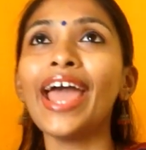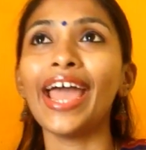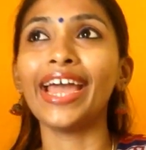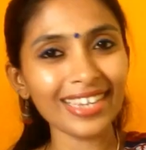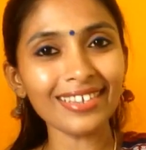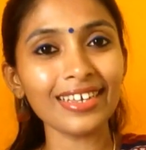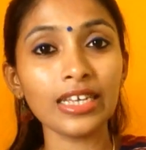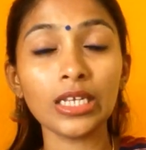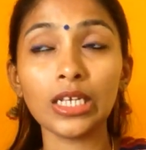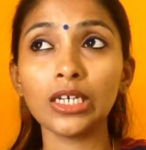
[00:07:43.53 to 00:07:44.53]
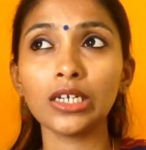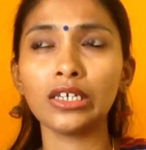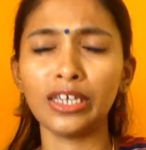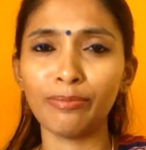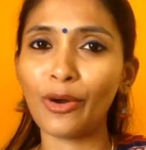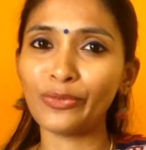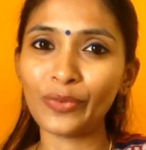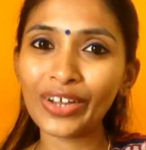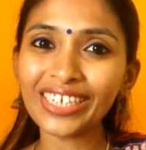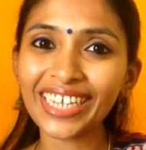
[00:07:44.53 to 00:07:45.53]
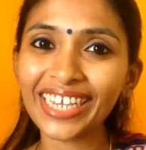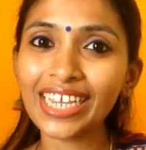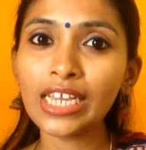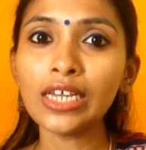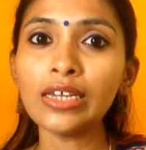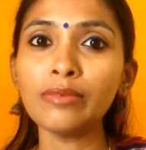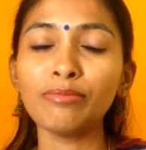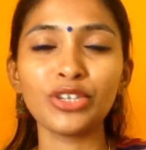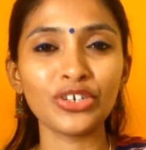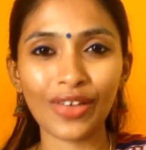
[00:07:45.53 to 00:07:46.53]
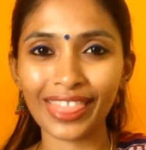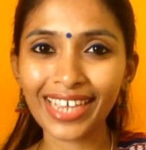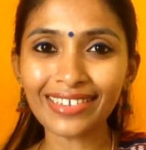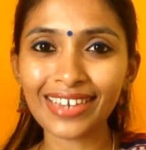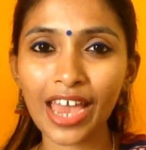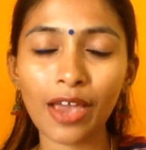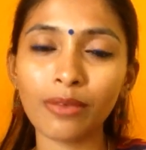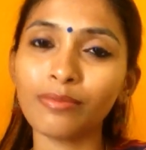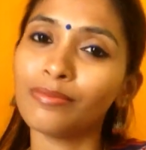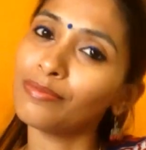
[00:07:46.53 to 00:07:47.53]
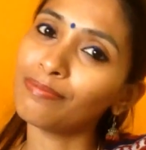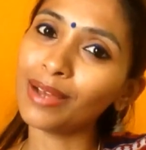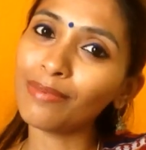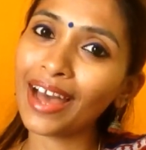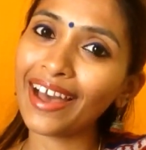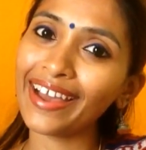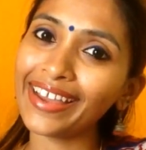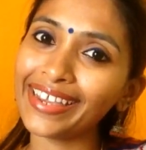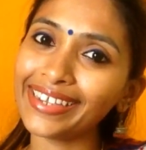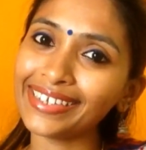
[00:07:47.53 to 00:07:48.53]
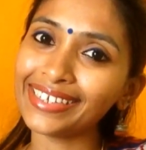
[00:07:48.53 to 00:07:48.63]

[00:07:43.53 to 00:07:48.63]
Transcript: And yes, keep on watching. Meet you all next time. Bye bye.